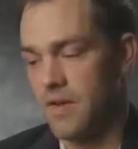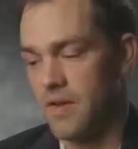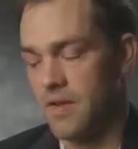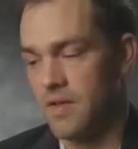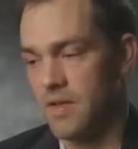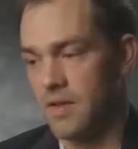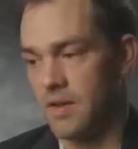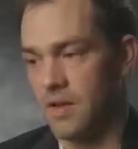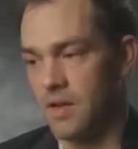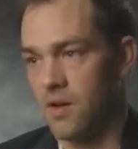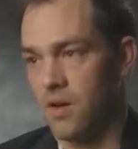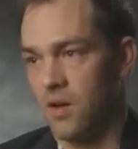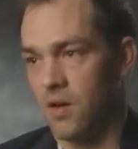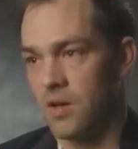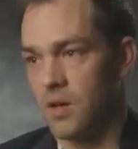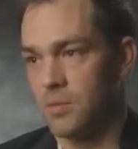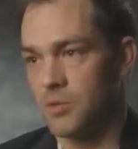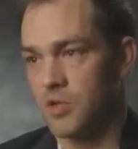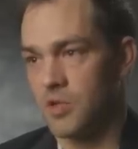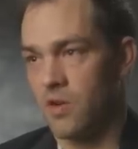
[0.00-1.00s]
then the call
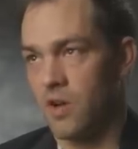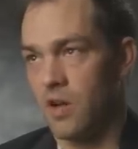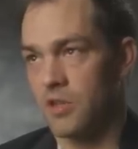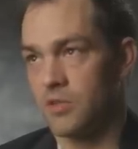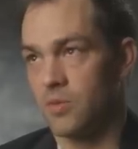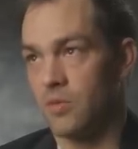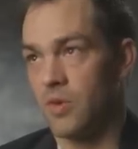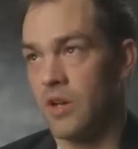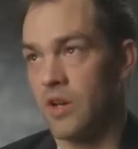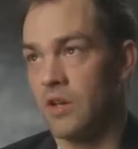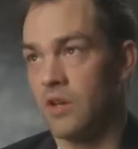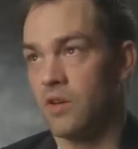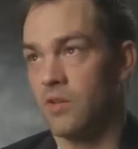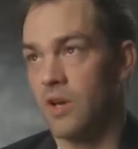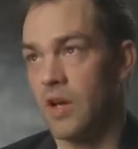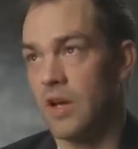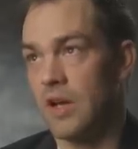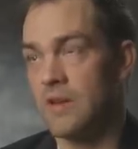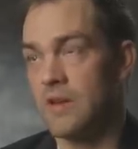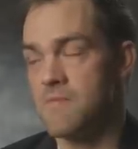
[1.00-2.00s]
comes across the radio,
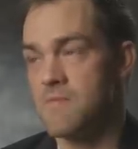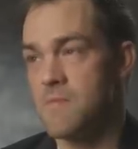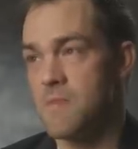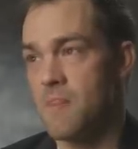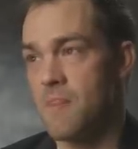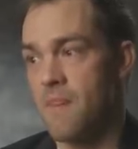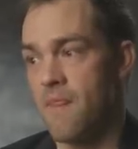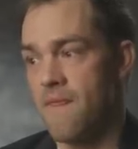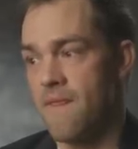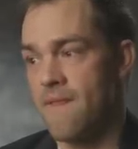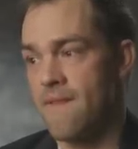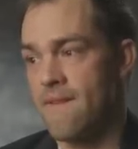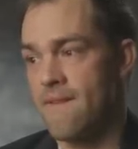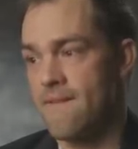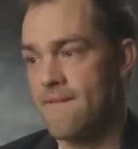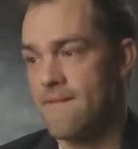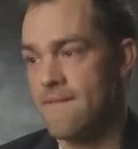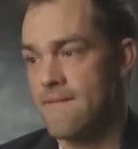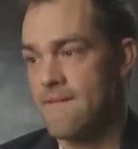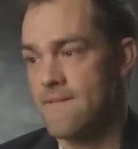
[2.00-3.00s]
"Hey,
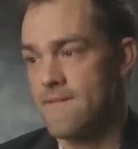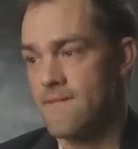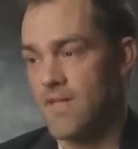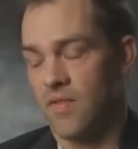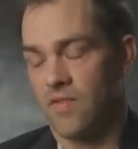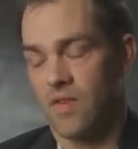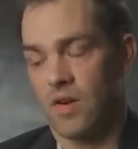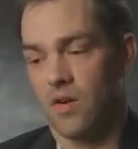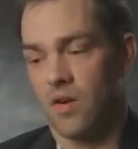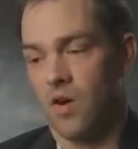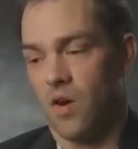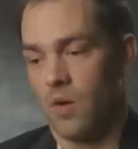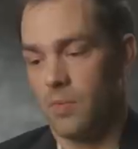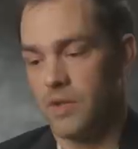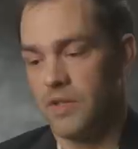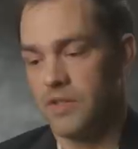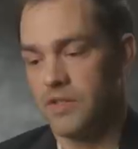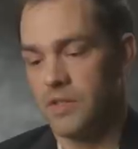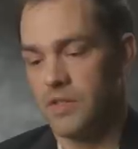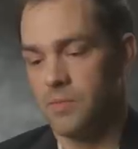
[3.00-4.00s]
they've got an
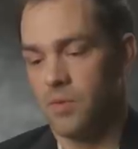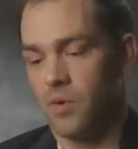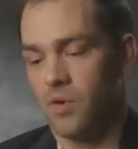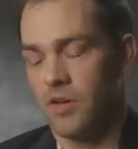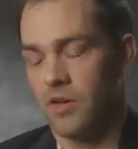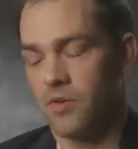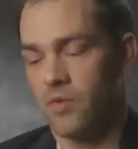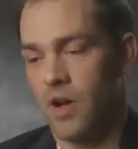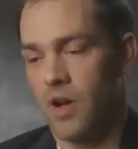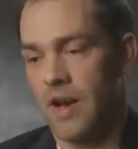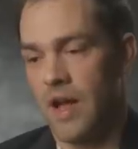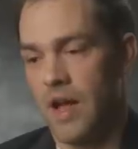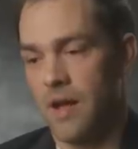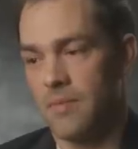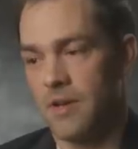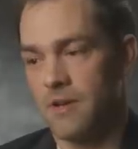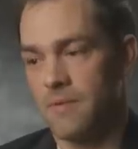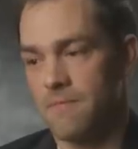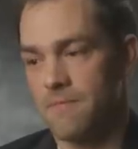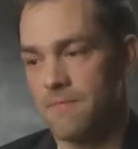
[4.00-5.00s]
RPG pointed right at me."